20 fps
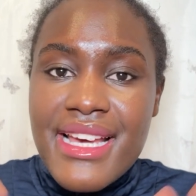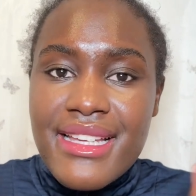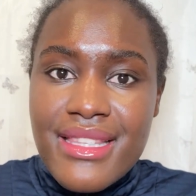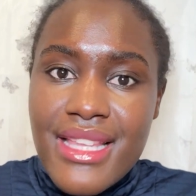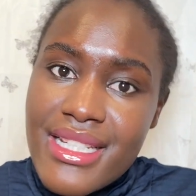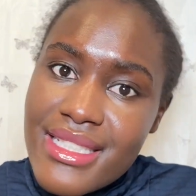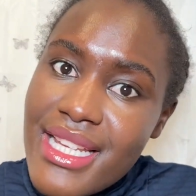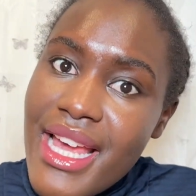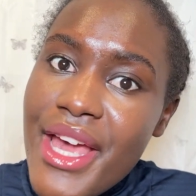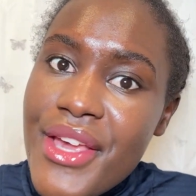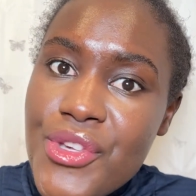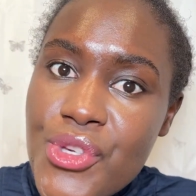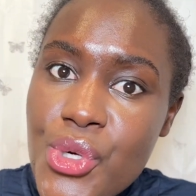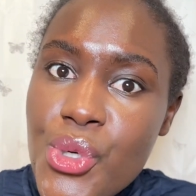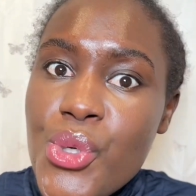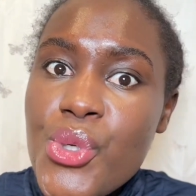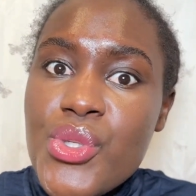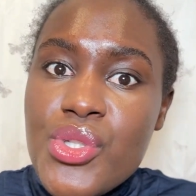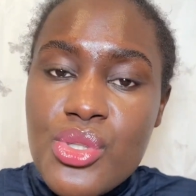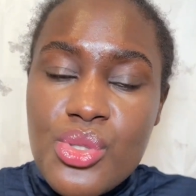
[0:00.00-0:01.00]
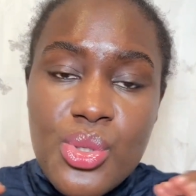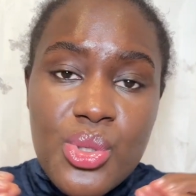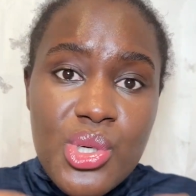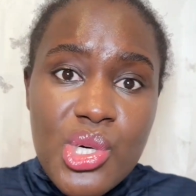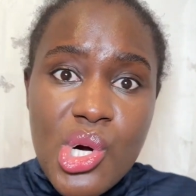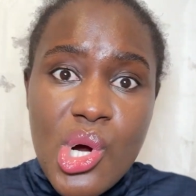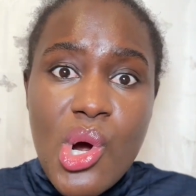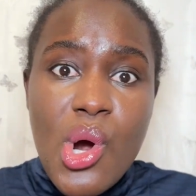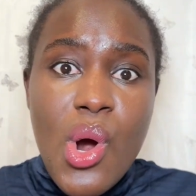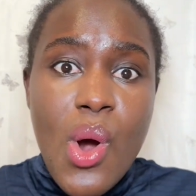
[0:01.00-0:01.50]
that I use to
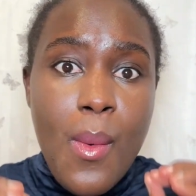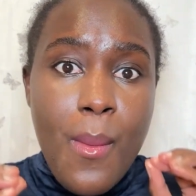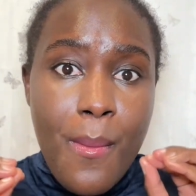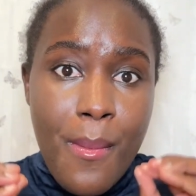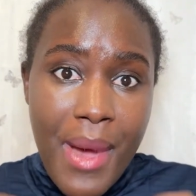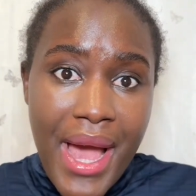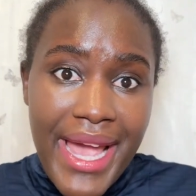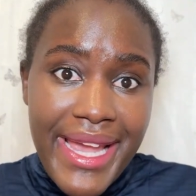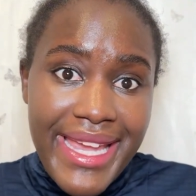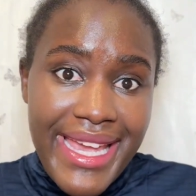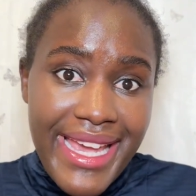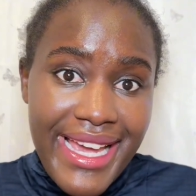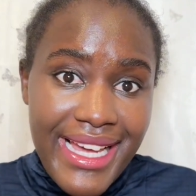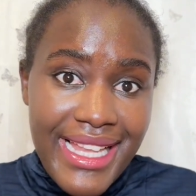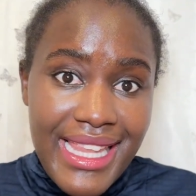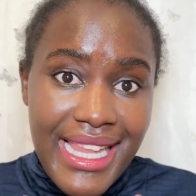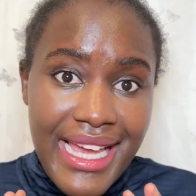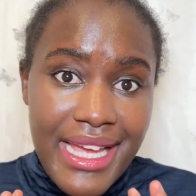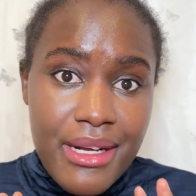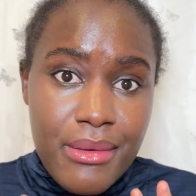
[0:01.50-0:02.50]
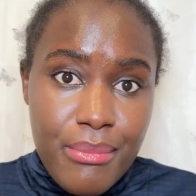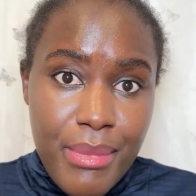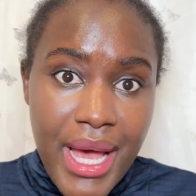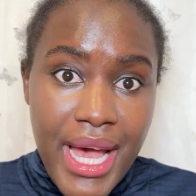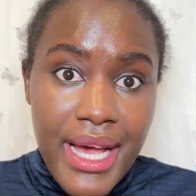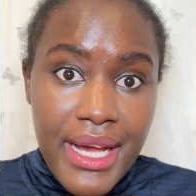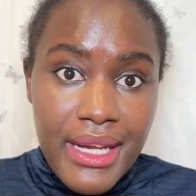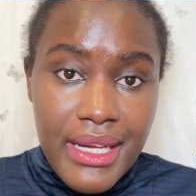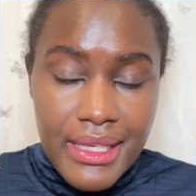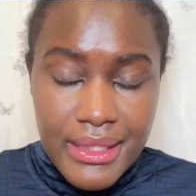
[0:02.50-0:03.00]
grow my hairline
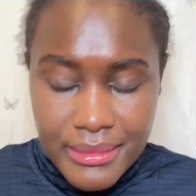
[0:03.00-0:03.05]
back.